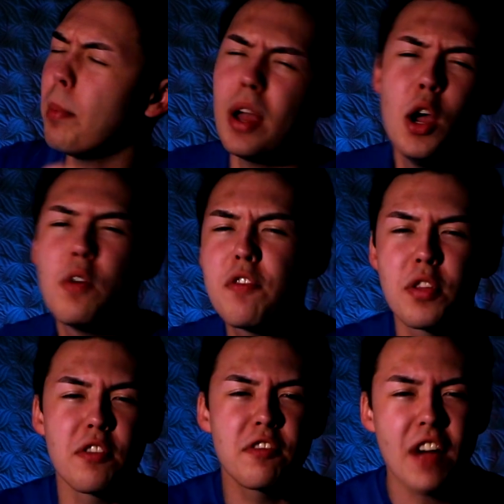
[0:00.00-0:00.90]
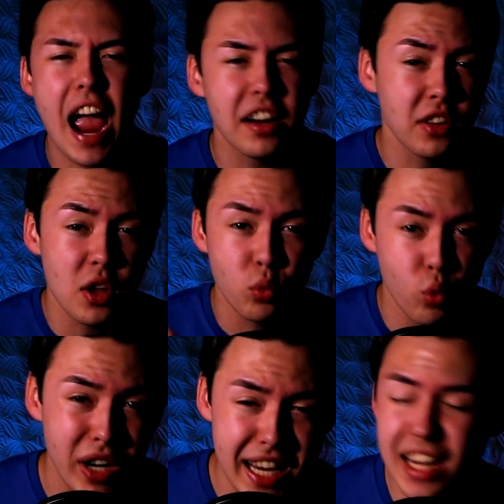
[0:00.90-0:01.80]
for the fact that
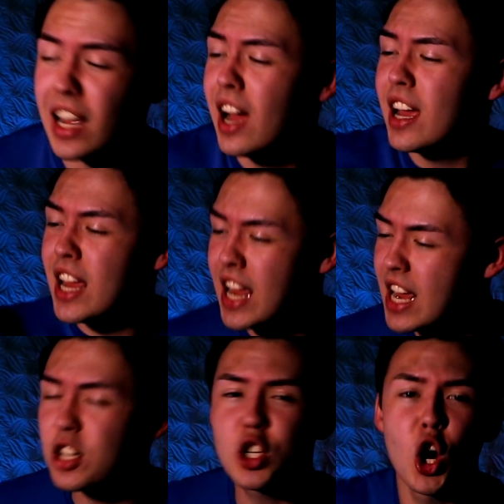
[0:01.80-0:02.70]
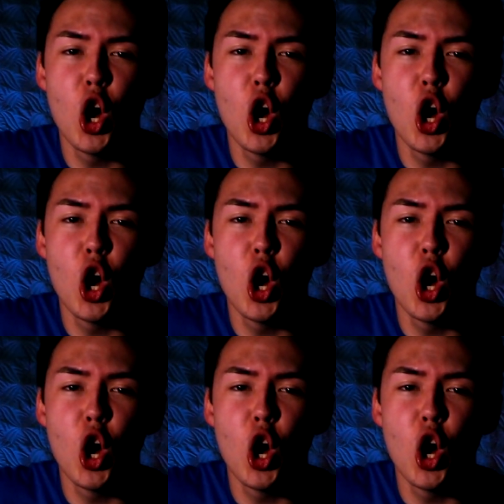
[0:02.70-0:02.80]
we hit